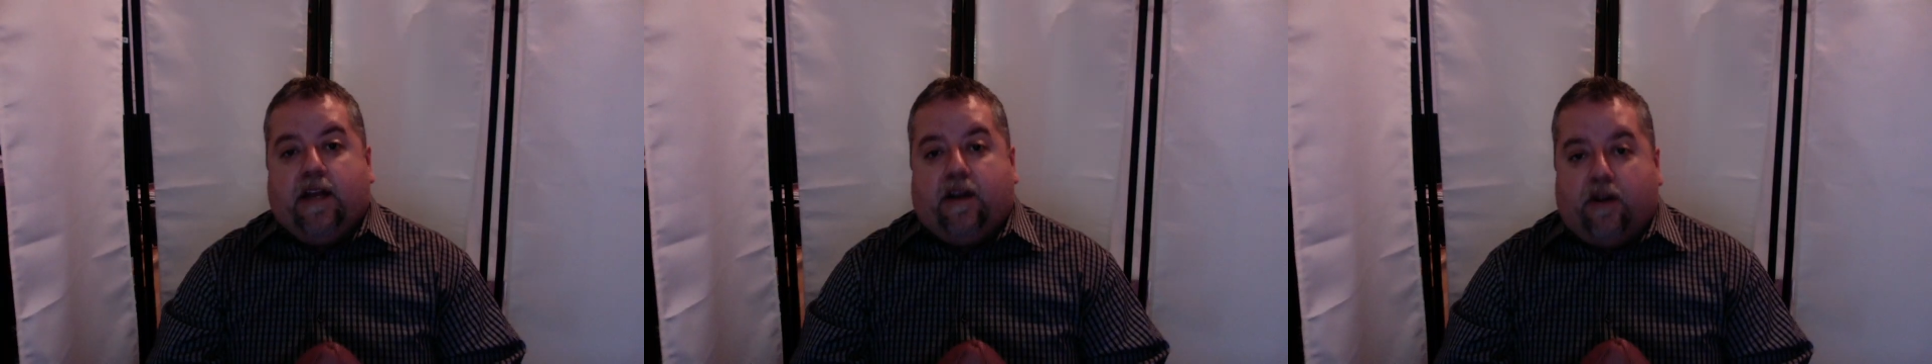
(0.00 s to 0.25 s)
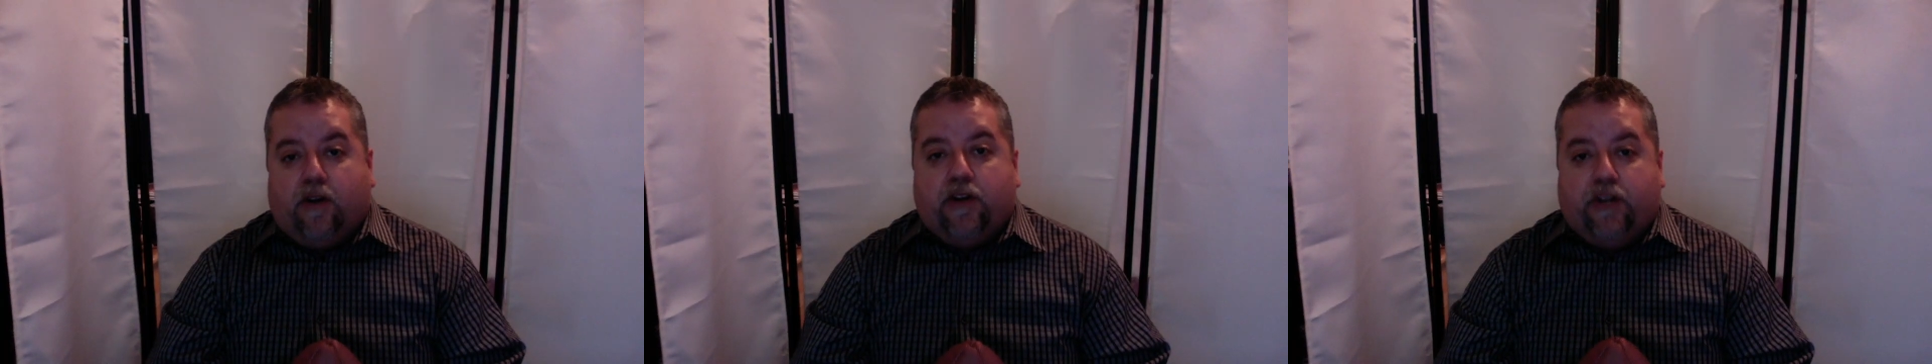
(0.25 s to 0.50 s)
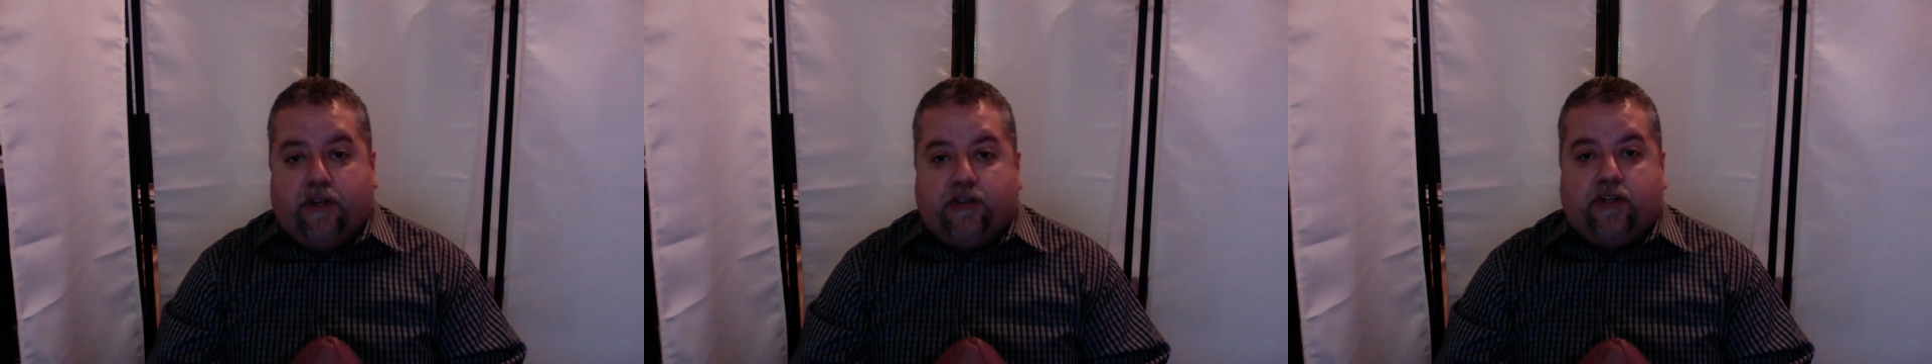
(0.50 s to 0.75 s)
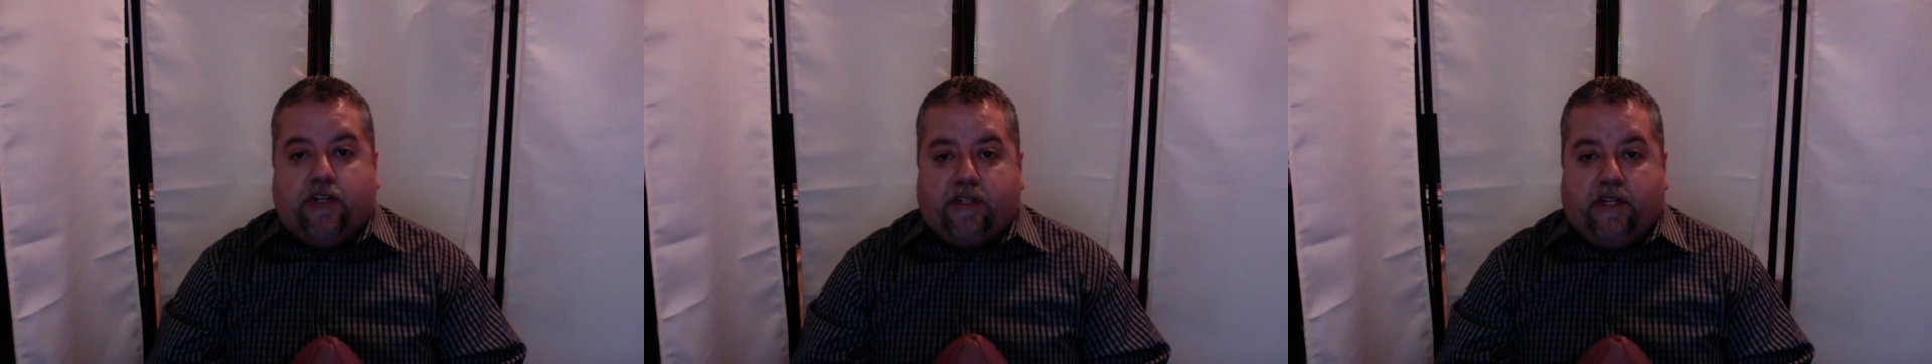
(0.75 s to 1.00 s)
of earn your
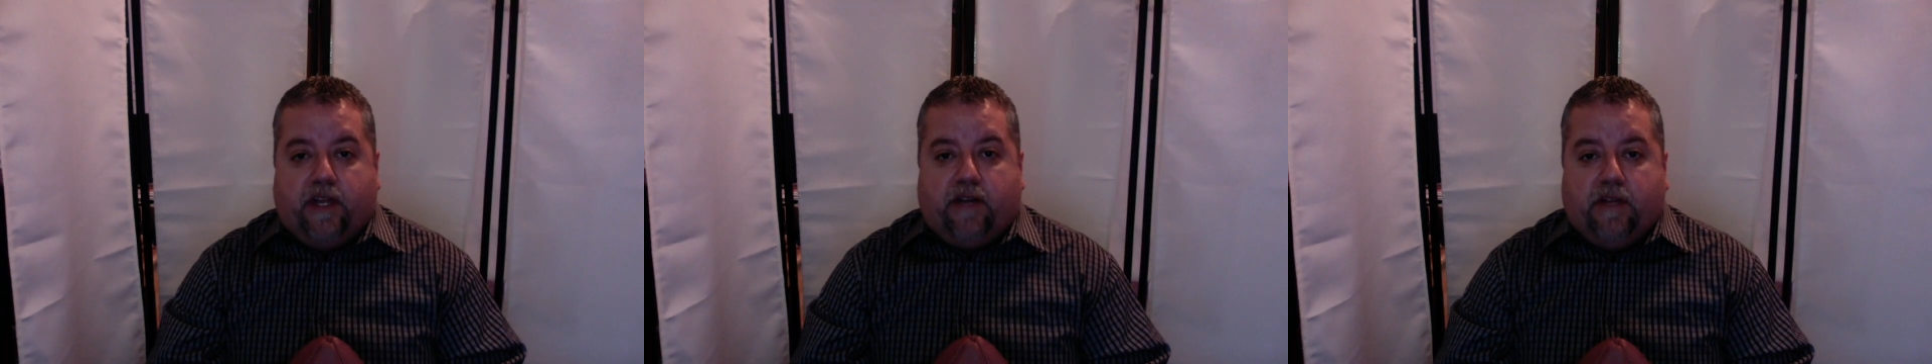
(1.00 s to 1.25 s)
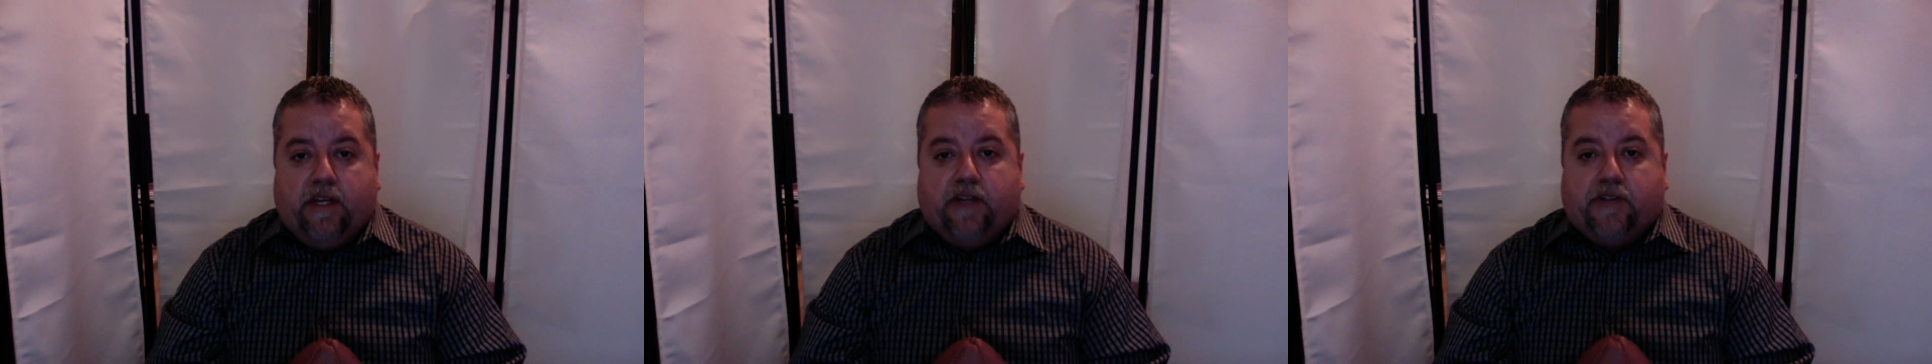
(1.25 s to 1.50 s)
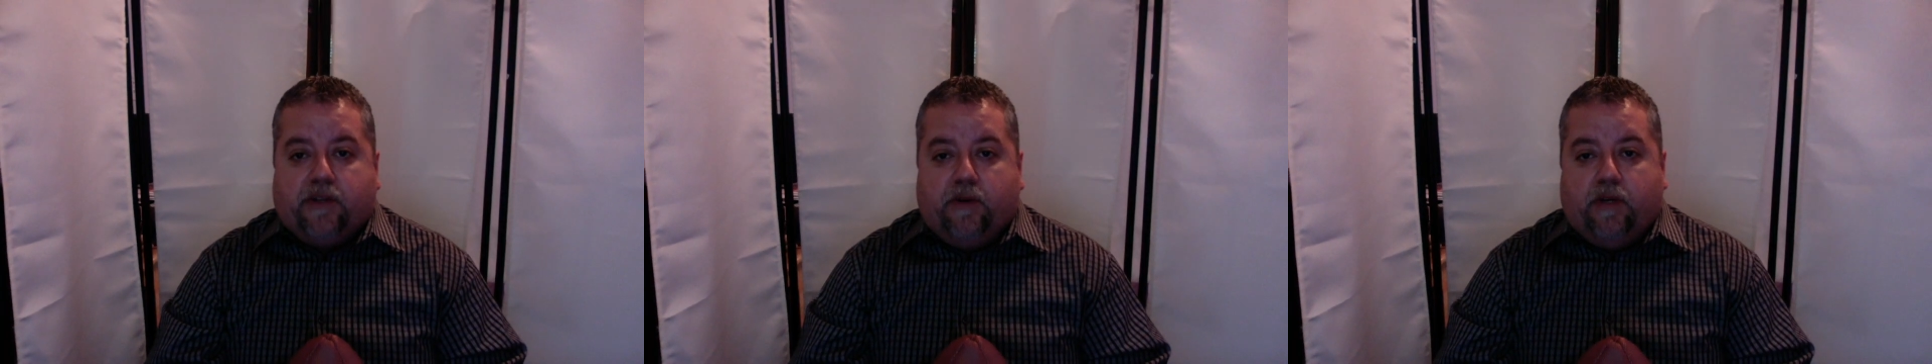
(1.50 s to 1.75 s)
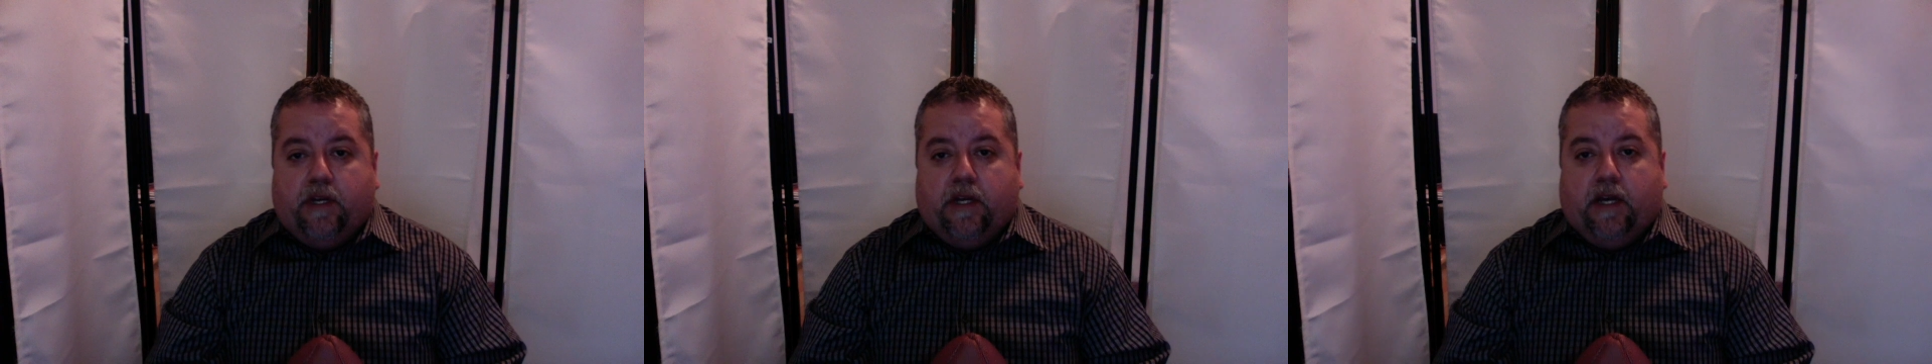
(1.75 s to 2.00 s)
trust again. So